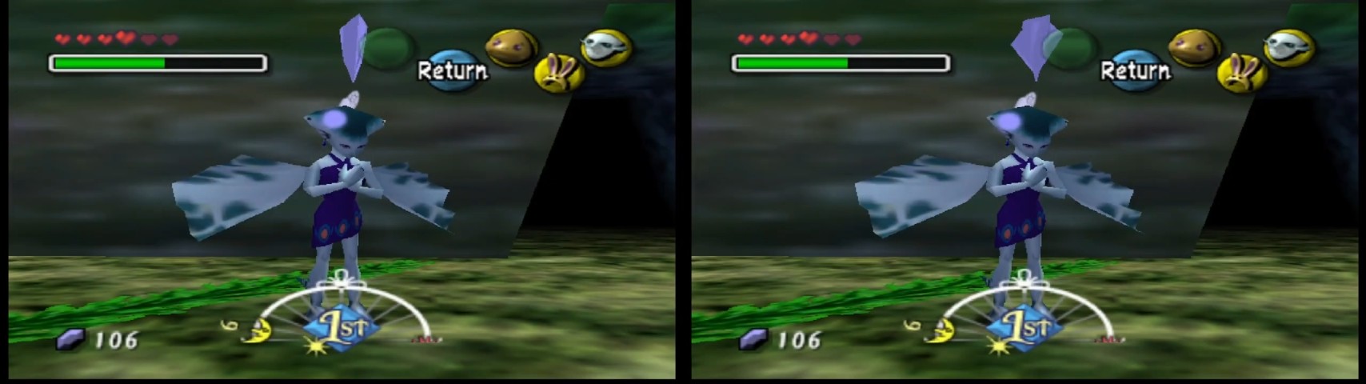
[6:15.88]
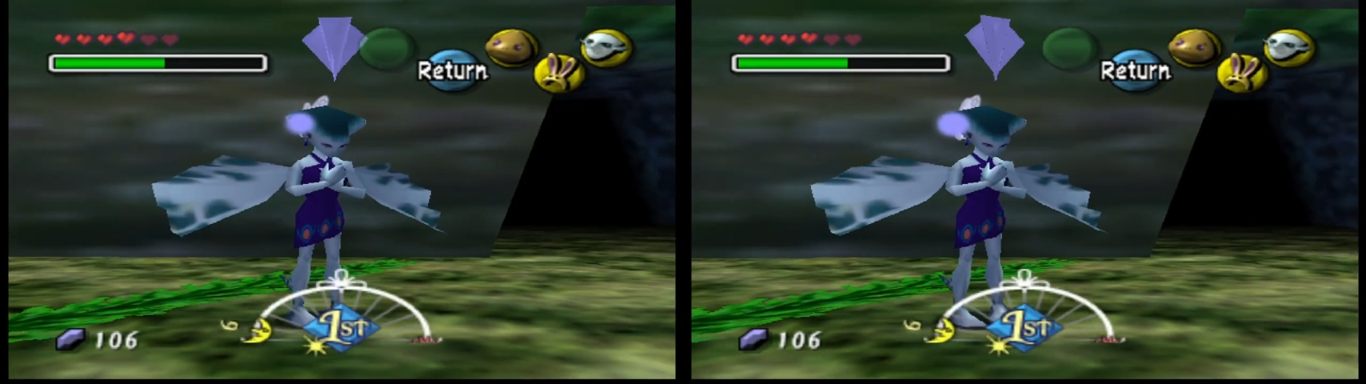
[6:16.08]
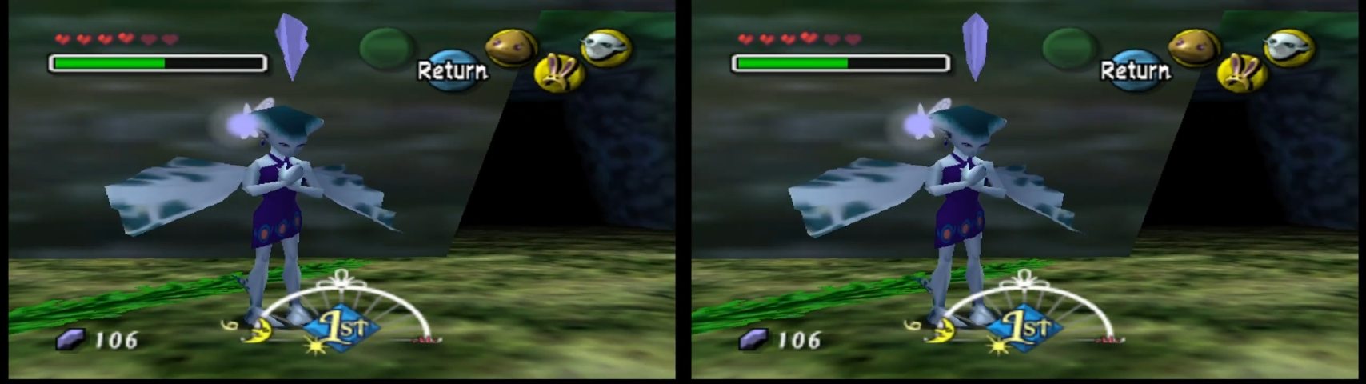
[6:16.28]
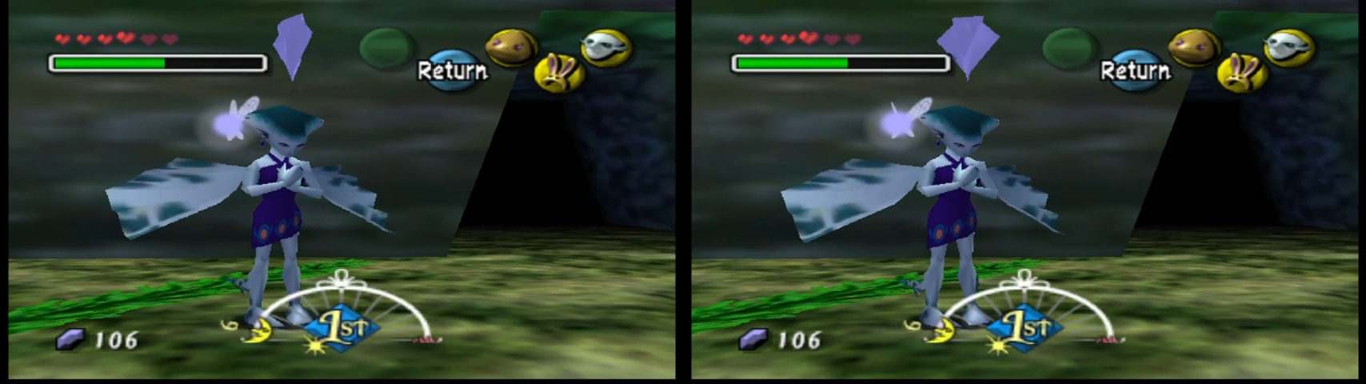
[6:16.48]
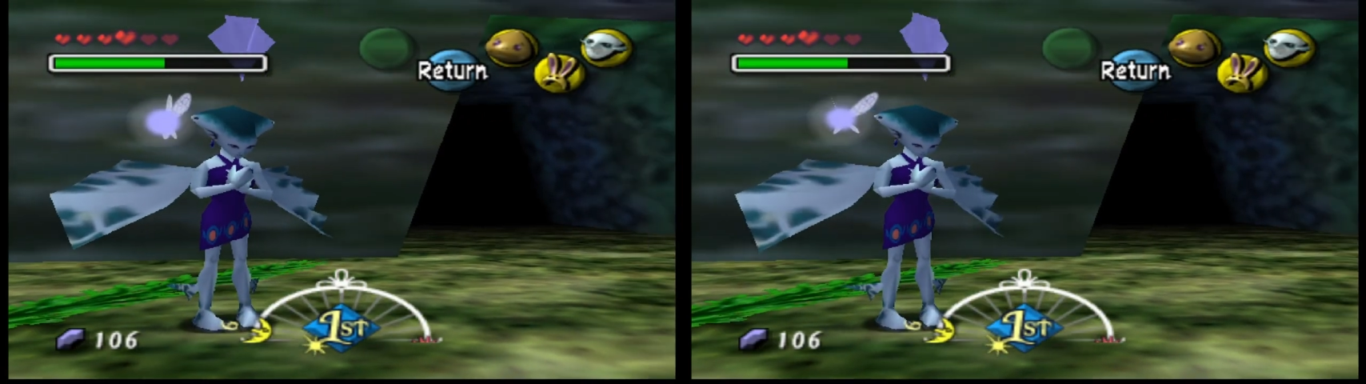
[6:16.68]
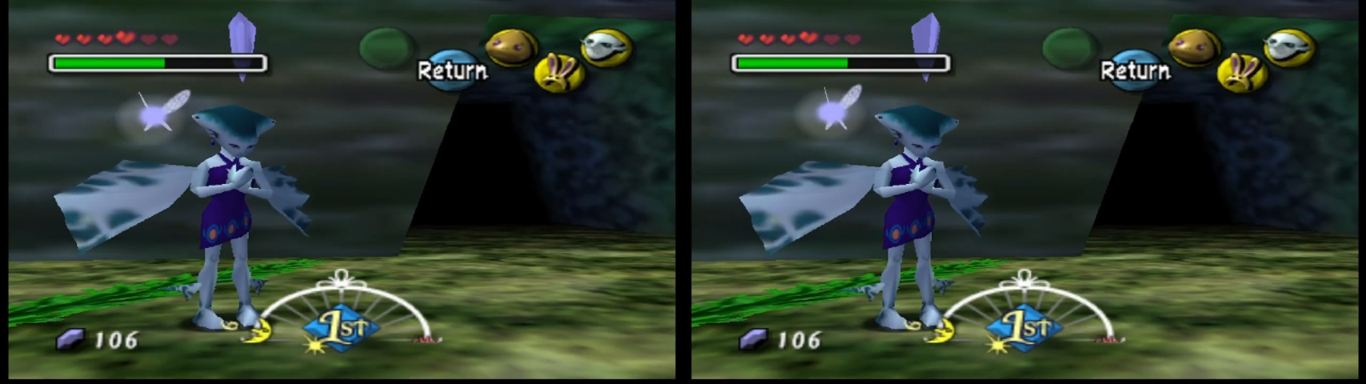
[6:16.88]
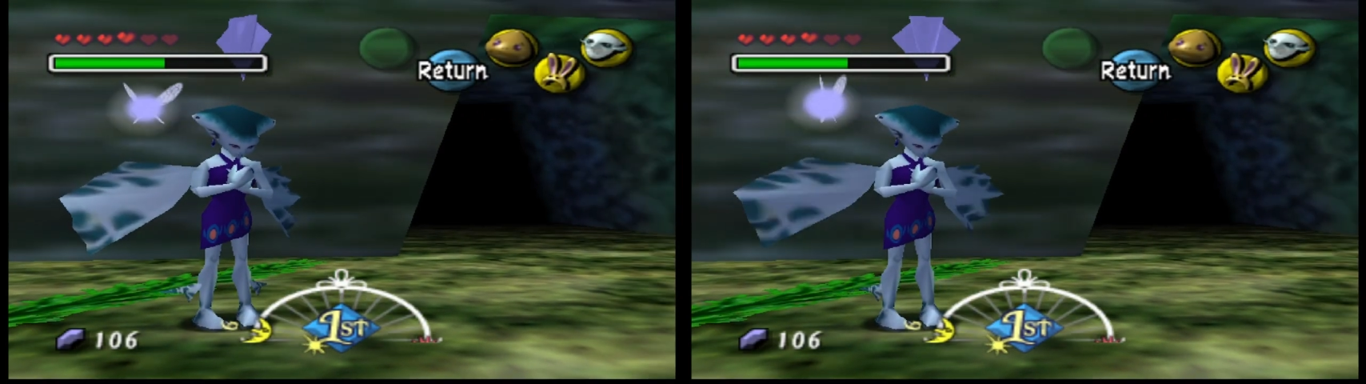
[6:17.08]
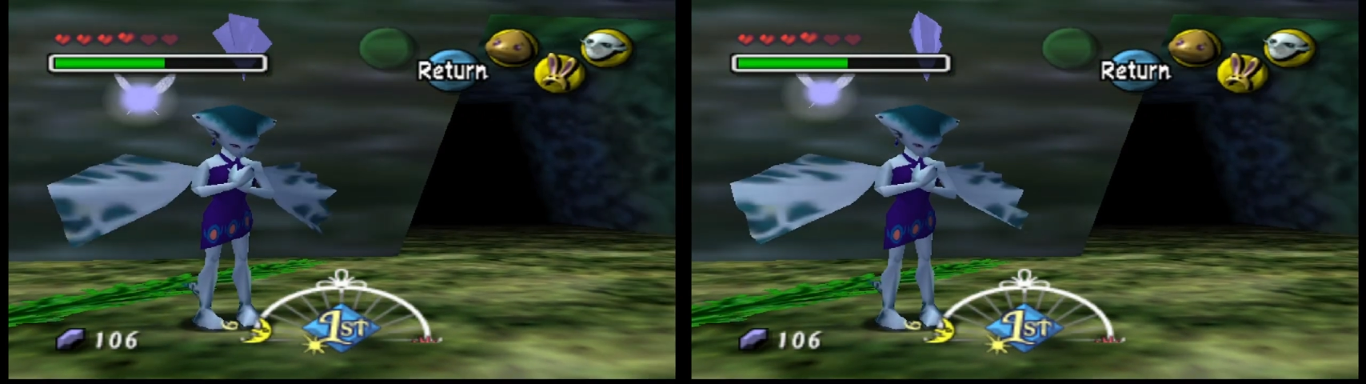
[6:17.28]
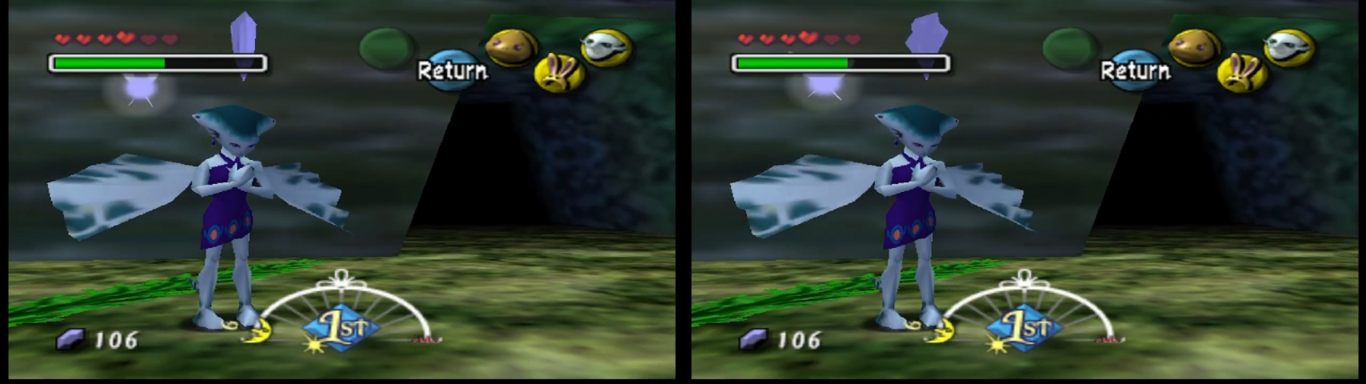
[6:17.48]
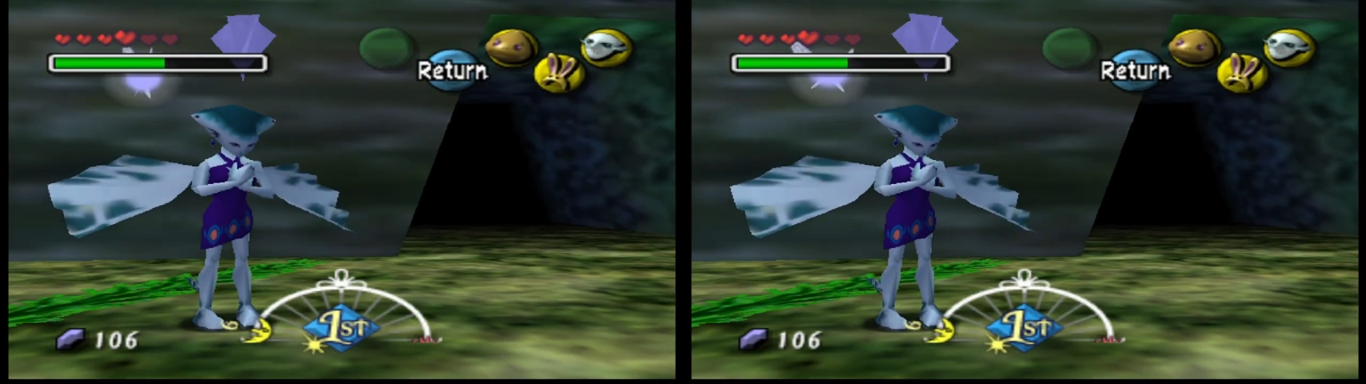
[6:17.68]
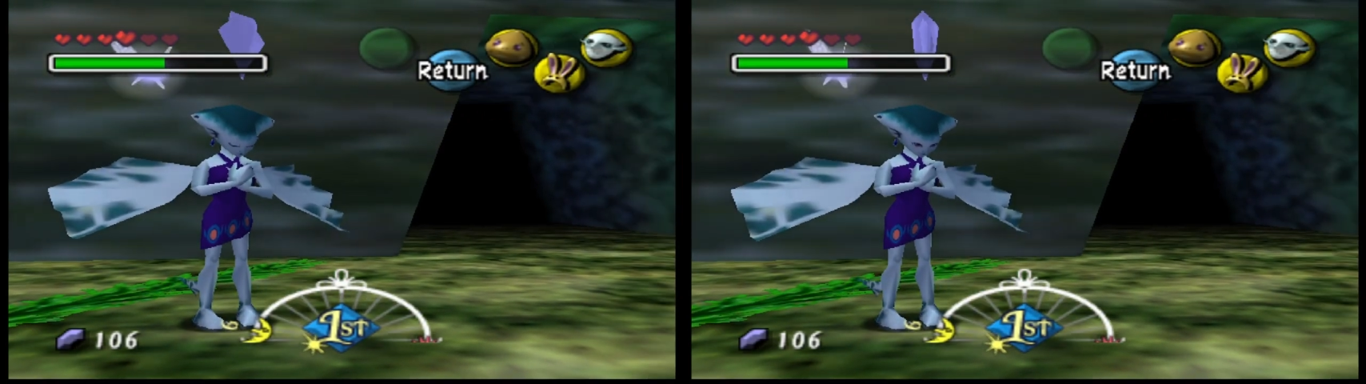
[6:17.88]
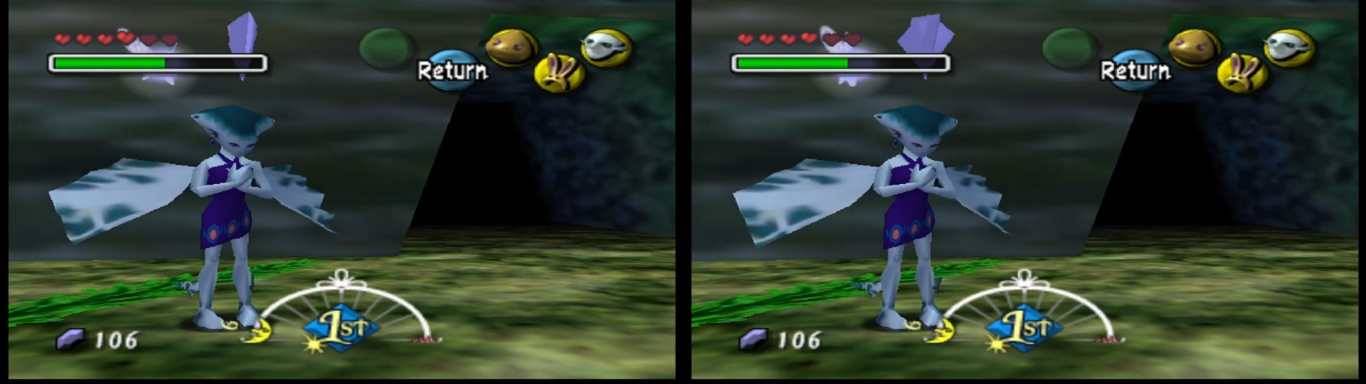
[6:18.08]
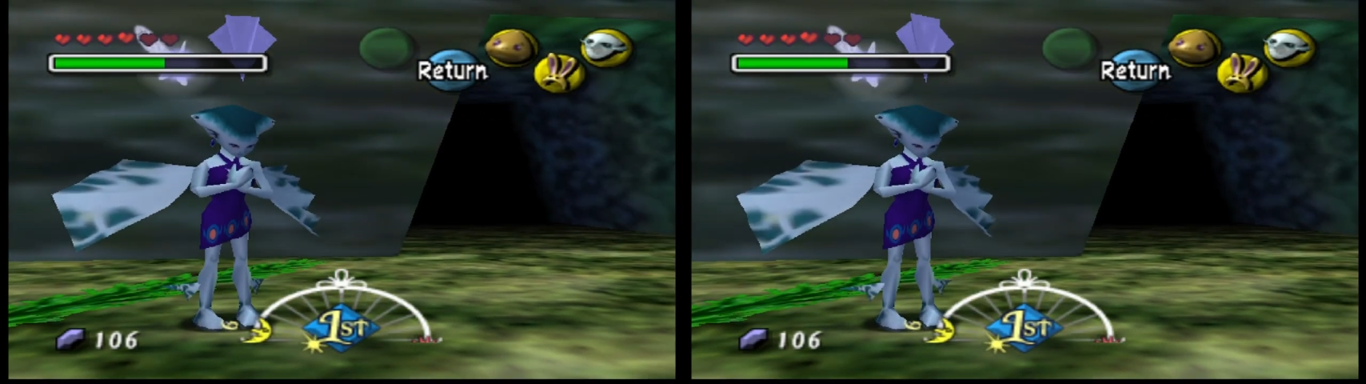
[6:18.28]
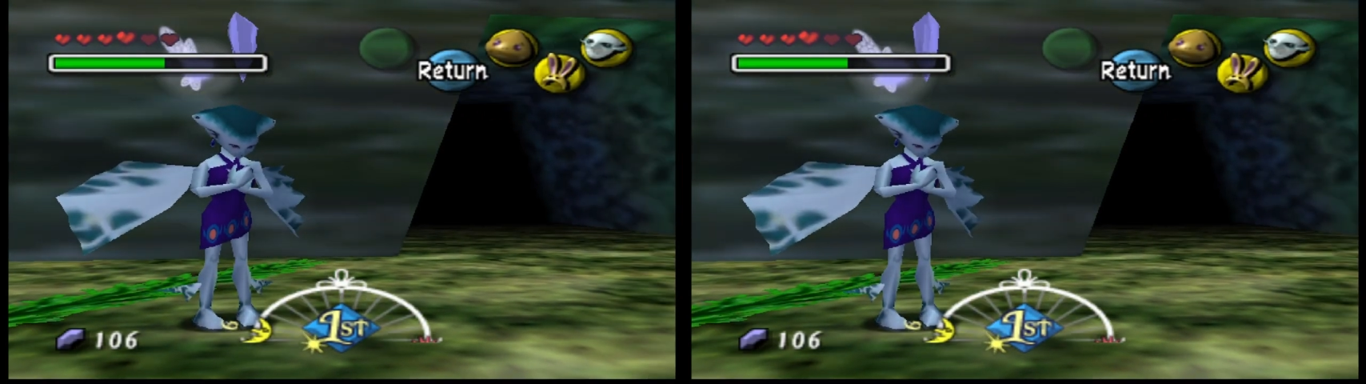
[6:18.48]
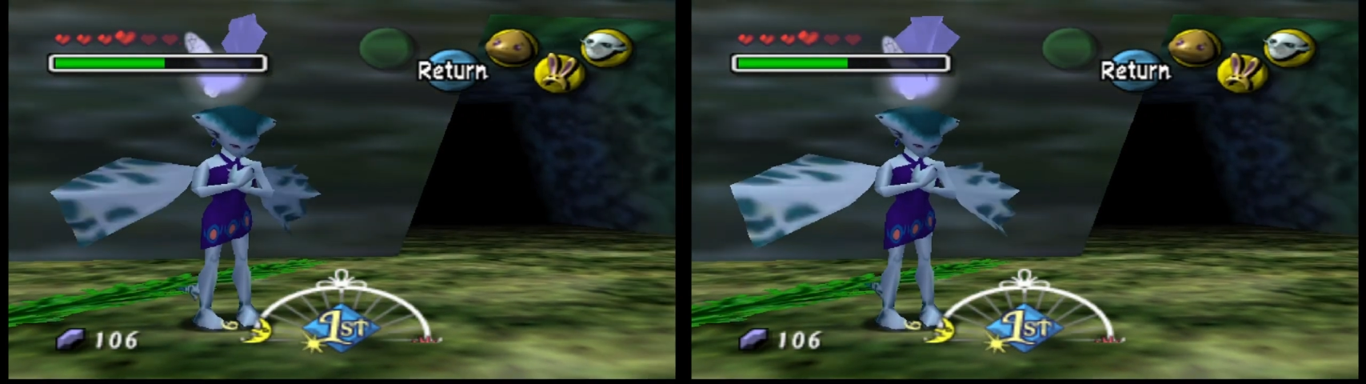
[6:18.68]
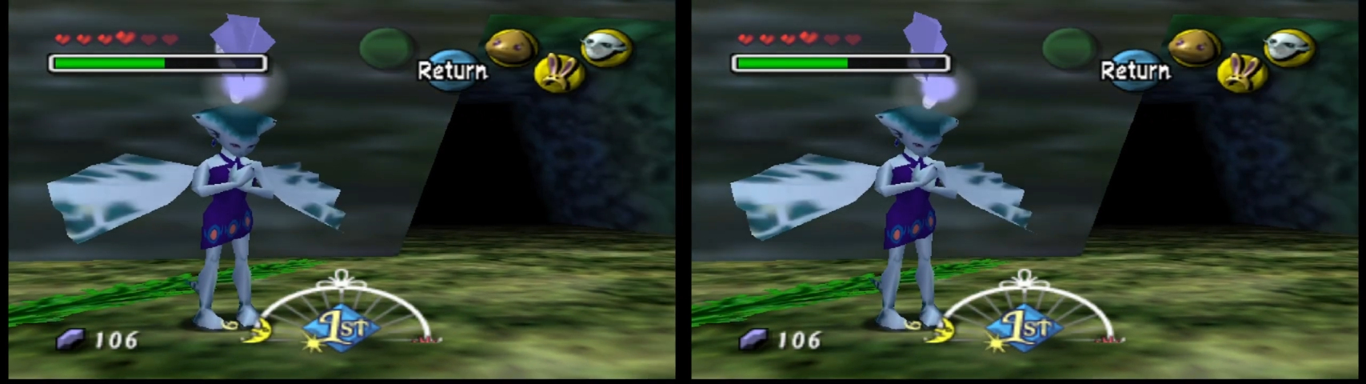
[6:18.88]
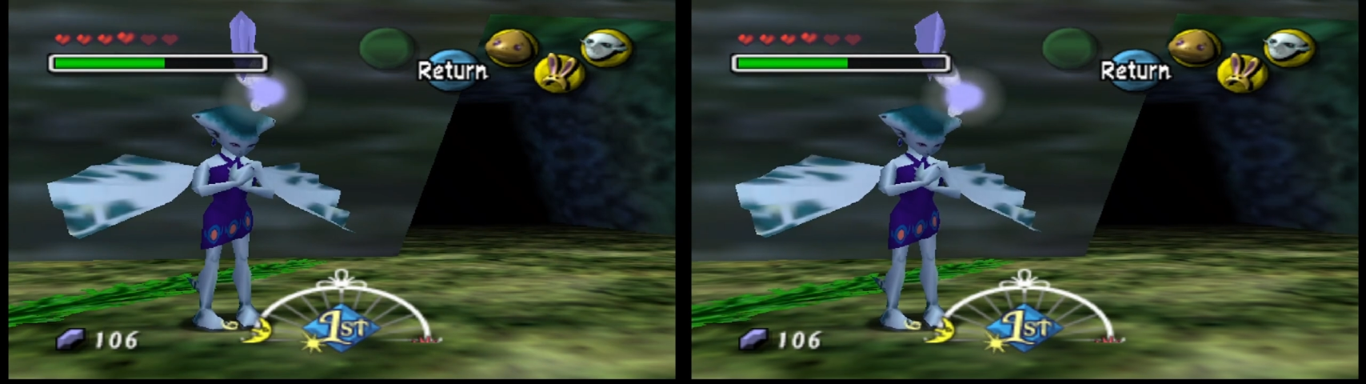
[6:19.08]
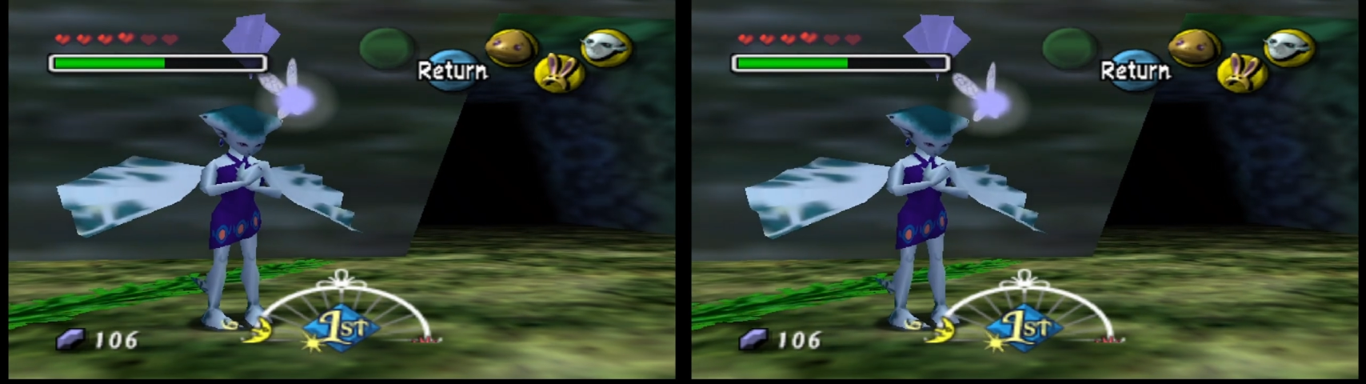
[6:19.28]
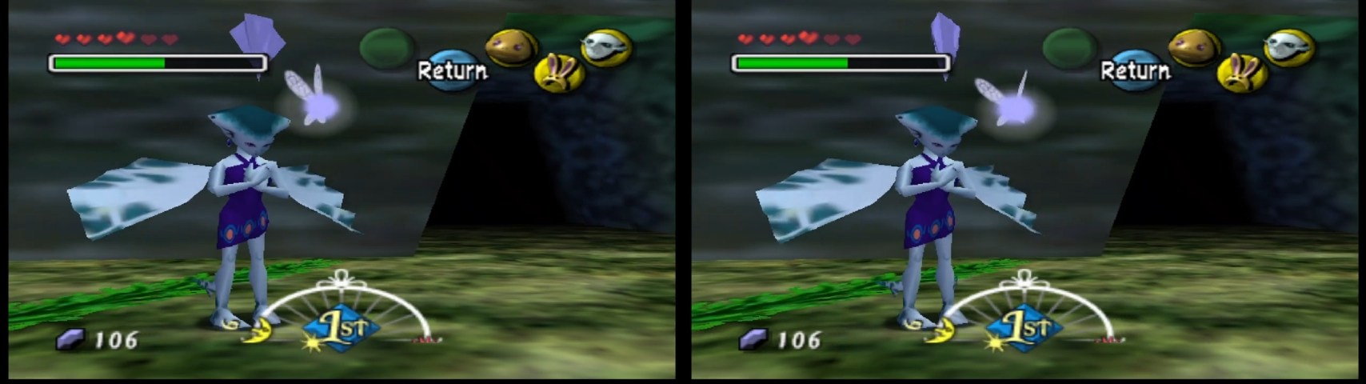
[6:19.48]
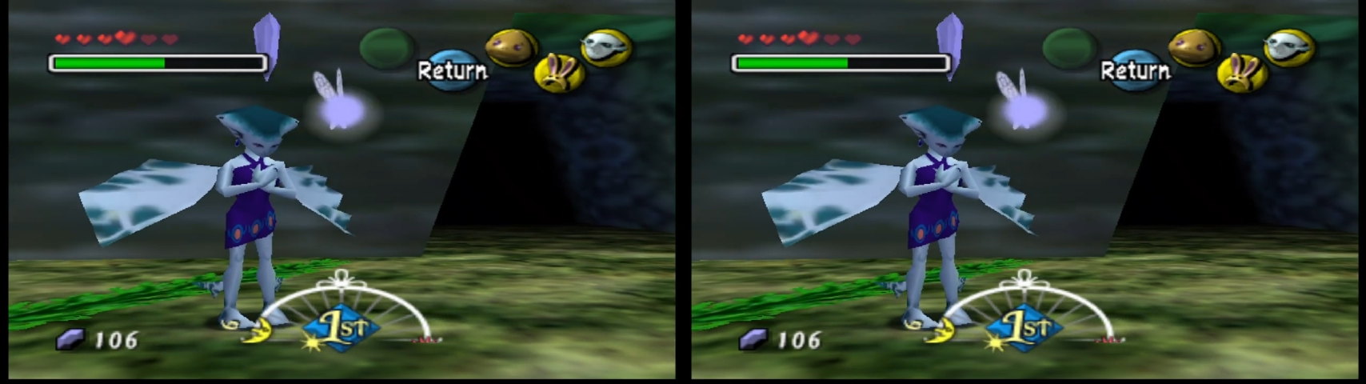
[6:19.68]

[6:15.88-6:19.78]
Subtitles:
[unreadable: no face in view]